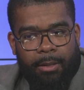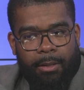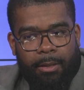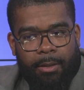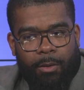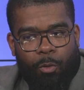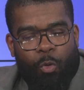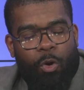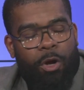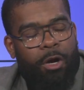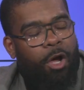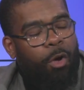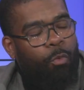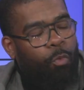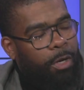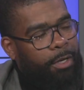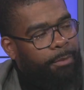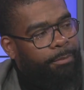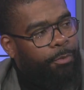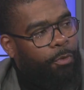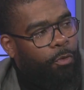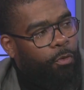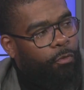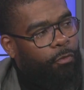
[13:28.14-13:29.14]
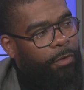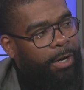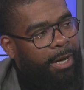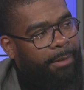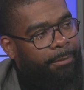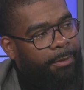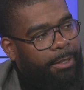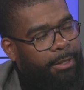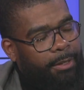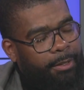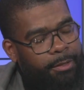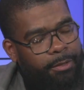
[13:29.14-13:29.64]
one-on-one
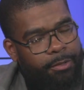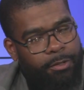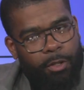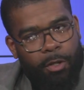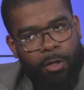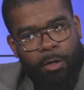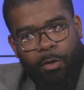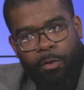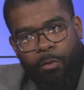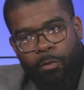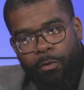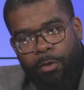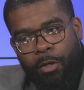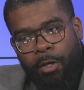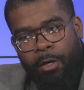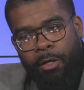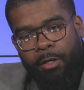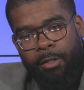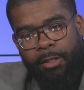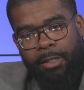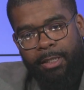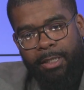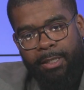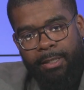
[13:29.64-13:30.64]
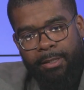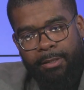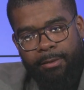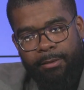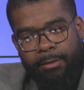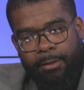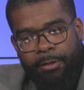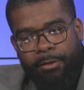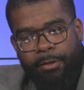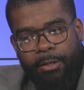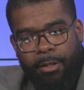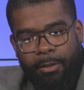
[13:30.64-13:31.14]
programming. So currently,
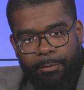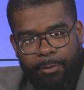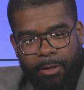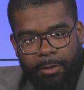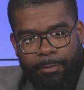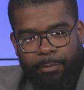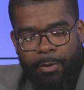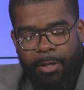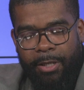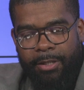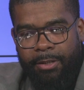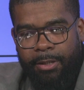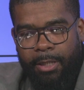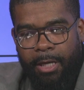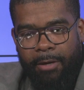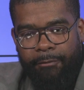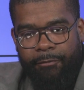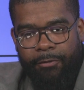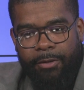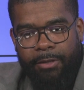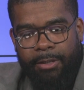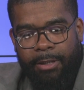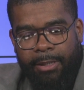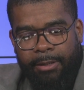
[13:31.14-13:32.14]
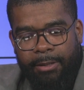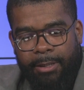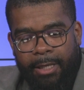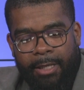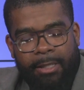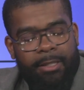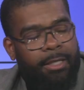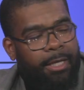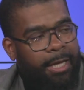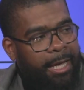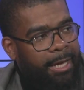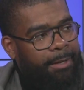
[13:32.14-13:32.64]
there's going to be a press conference at the
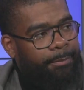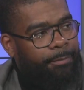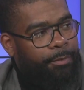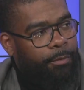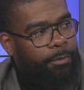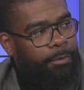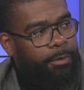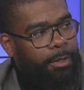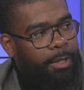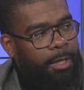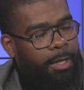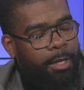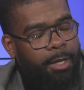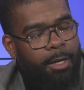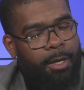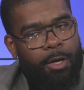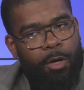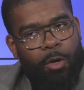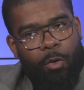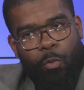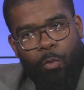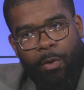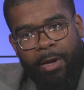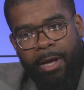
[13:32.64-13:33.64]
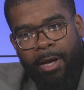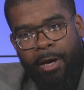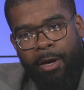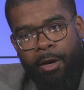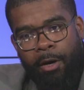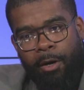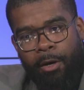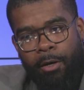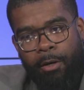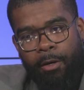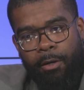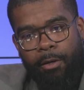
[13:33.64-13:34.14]
end of April,
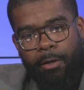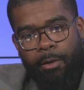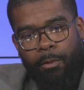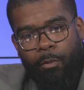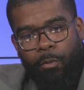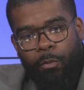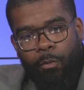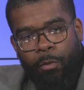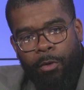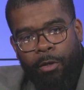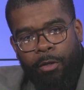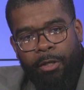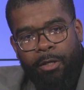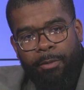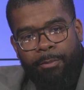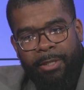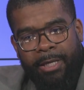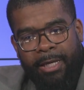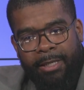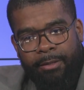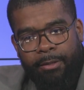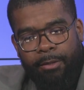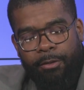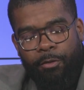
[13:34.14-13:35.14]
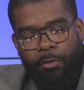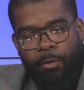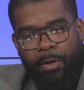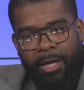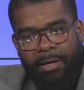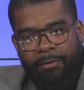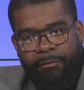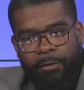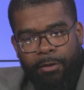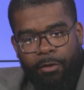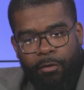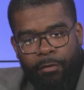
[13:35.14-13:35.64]
where we're going to be at the New
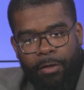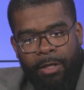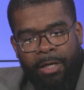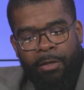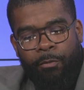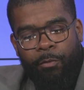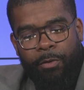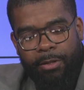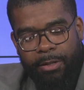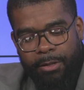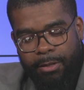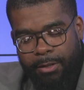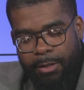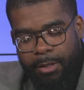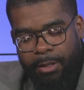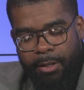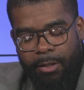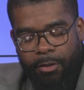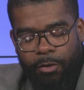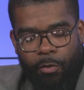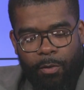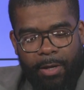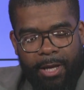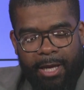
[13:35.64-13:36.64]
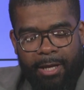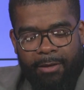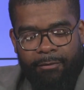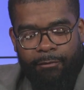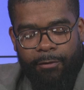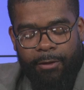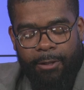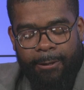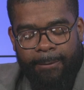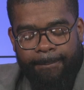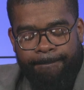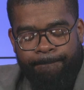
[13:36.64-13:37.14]
Haven Green with the City of New
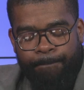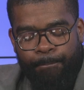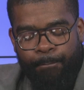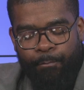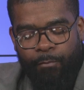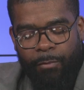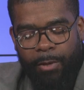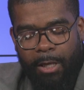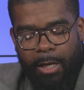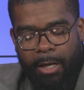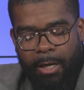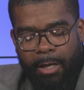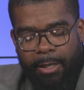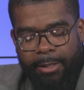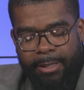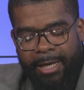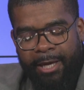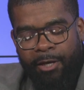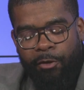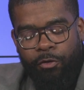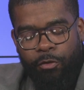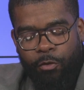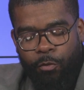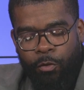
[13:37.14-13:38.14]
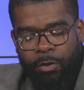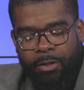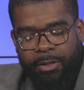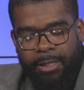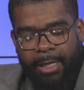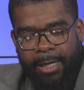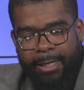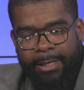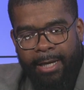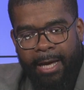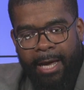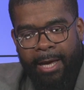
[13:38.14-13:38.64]
Haven, uh, Yale School of
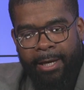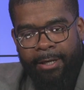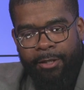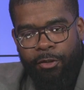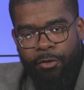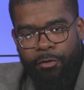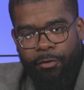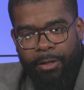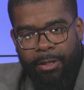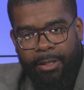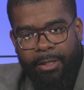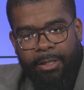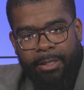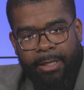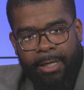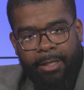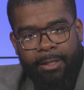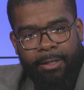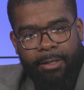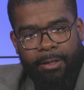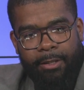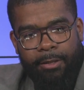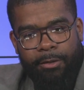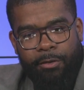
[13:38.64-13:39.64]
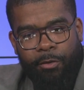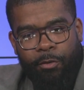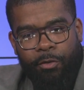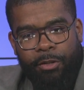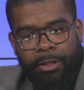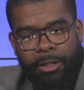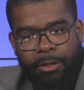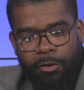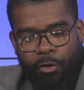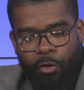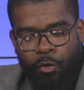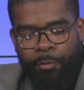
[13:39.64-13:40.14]
Psychiatry, and Connecticut
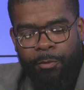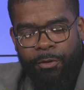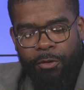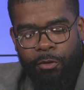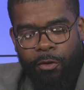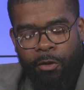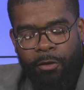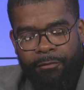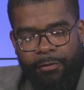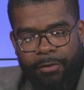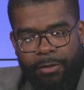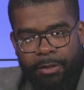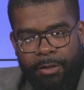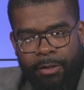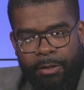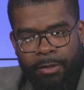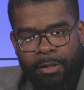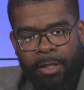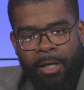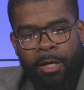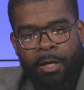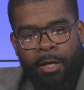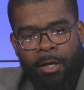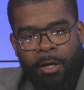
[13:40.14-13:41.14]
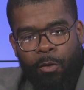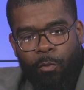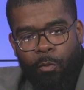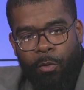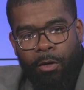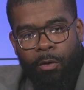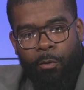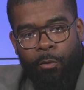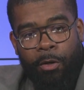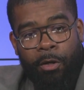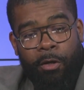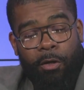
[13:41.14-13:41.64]
Association of Human Services,
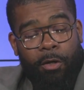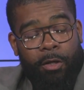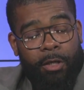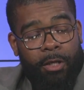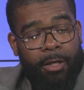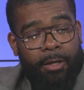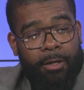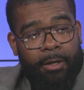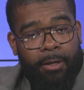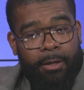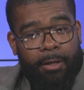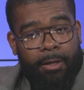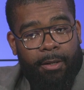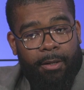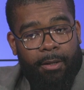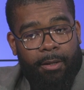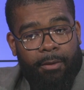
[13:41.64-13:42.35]
where we're going to